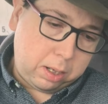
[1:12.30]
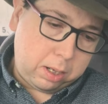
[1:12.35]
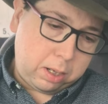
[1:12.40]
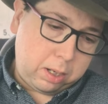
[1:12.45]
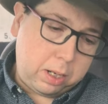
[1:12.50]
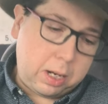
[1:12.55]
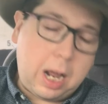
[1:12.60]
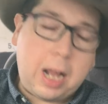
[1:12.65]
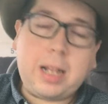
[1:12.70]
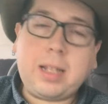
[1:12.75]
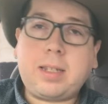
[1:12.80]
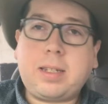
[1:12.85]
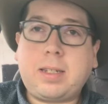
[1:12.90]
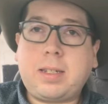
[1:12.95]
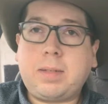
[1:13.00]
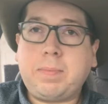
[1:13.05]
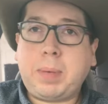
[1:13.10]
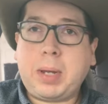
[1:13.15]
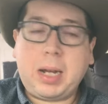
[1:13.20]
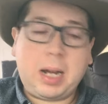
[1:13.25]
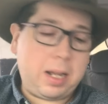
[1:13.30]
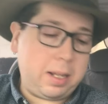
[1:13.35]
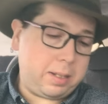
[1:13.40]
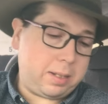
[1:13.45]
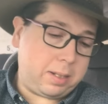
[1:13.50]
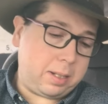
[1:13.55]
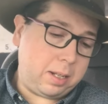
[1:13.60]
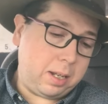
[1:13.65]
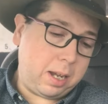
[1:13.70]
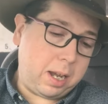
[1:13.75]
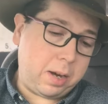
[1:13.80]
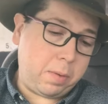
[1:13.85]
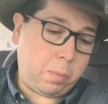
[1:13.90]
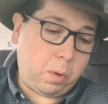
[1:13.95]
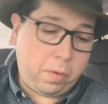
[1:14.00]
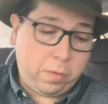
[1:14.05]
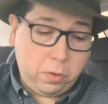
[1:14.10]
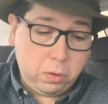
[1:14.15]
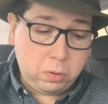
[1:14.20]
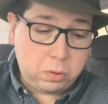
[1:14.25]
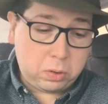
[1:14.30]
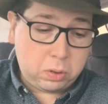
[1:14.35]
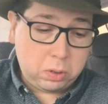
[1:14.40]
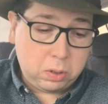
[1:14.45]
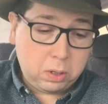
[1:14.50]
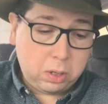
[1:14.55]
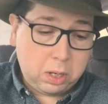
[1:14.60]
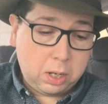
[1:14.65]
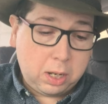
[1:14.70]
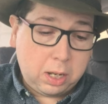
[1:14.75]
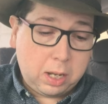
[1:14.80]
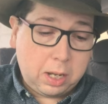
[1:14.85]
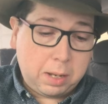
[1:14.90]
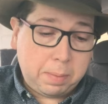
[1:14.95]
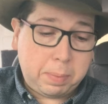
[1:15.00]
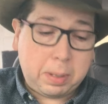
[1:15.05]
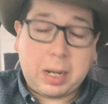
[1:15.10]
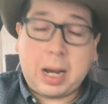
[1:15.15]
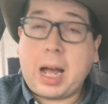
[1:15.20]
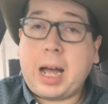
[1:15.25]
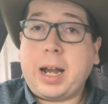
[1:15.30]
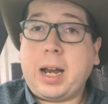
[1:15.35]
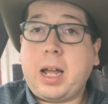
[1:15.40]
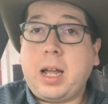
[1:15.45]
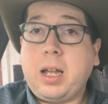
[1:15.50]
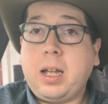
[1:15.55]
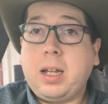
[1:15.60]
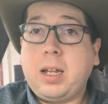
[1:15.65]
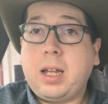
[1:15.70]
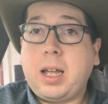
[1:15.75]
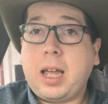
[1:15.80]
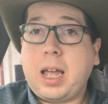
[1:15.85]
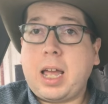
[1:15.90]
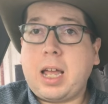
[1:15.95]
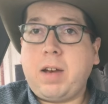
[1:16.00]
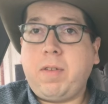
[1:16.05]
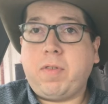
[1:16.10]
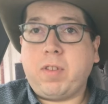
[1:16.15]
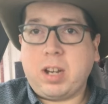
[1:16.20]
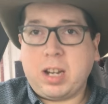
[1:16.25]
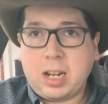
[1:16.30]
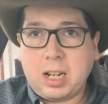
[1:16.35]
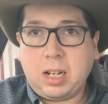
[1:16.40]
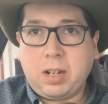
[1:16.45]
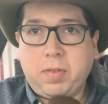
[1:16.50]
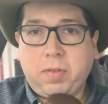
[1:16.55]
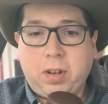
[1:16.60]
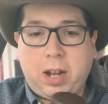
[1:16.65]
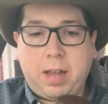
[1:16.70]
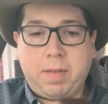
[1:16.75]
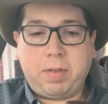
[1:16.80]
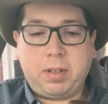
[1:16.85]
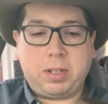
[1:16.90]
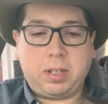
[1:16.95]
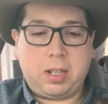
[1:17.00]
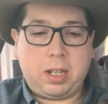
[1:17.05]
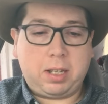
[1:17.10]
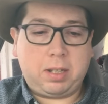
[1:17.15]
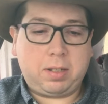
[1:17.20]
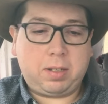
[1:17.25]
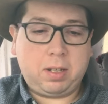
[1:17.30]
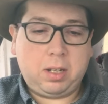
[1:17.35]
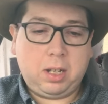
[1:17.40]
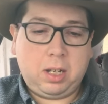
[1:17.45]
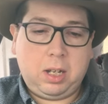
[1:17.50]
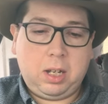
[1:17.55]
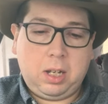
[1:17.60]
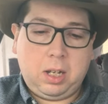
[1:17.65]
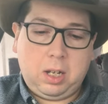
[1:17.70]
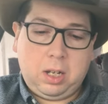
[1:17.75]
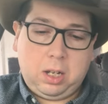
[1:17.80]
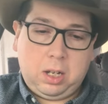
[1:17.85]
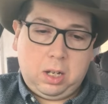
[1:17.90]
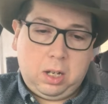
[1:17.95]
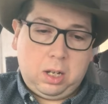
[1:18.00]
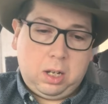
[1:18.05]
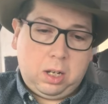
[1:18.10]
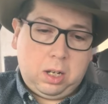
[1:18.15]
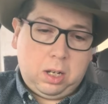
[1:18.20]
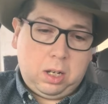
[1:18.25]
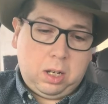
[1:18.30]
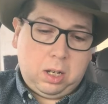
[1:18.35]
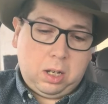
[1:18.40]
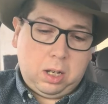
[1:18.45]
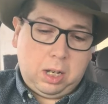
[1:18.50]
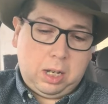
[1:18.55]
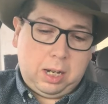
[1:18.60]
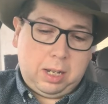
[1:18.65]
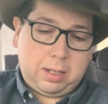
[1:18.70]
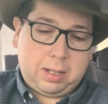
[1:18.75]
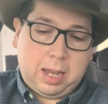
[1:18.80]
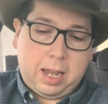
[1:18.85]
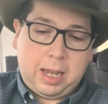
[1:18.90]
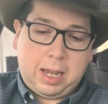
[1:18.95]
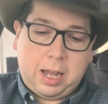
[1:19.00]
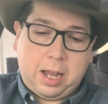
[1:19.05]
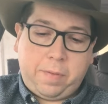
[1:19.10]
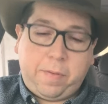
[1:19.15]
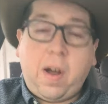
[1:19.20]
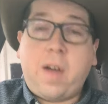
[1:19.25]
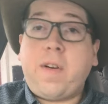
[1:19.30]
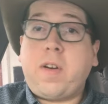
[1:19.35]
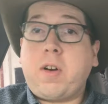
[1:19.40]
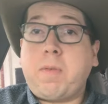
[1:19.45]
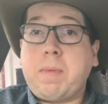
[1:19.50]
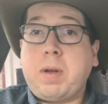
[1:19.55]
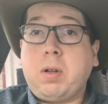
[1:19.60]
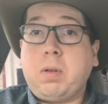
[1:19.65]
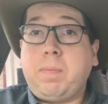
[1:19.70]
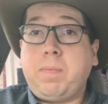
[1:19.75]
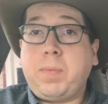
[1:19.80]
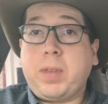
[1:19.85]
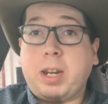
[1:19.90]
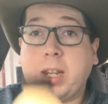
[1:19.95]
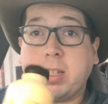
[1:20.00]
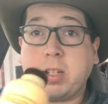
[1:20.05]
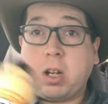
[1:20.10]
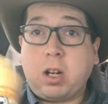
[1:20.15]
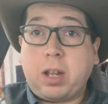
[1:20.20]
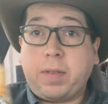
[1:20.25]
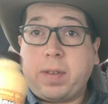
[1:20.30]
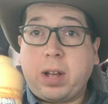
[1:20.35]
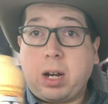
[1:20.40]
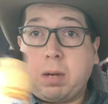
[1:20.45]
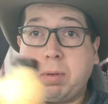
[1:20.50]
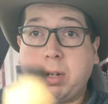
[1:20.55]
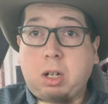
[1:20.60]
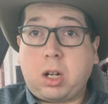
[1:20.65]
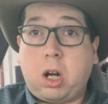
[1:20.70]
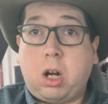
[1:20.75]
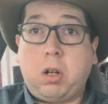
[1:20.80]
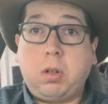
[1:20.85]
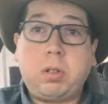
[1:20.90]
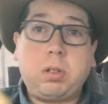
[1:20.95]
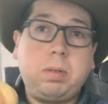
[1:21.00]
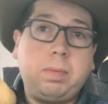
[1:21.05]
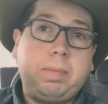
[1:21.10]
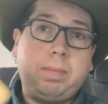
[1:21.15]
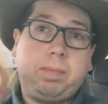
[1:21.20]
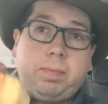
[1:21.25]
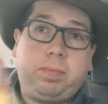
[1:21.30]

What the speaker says: Nuts, peanuts and waffles, banana and vanilla flavours in this. It is a 500ml. It is only available at Coles.